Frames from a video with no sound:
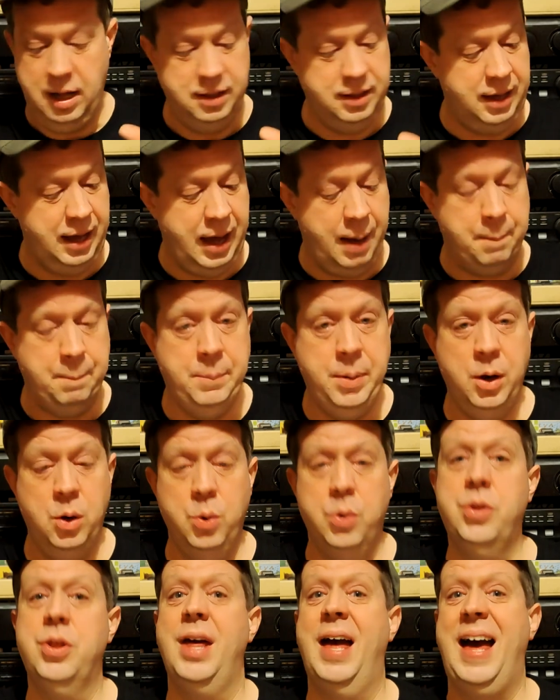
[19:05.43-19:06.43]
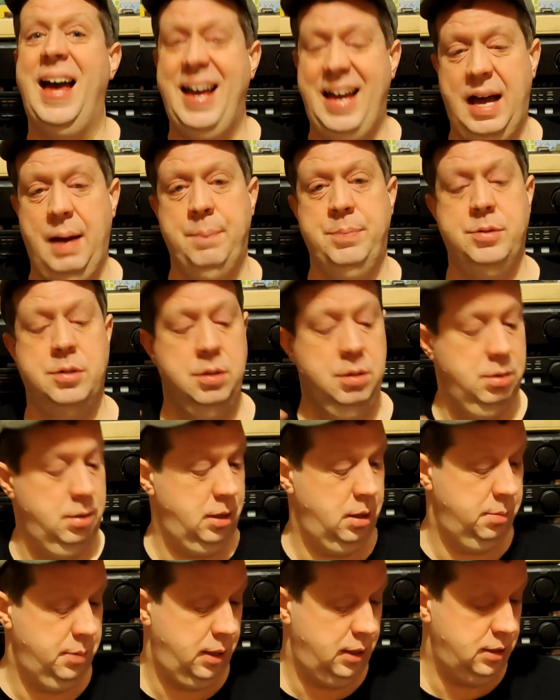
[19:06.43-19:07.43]
They are both
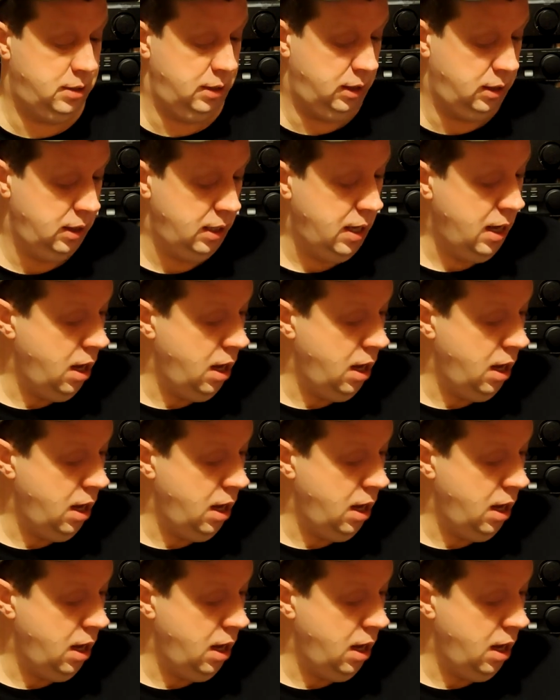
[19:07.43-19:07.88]
absolutely amazing.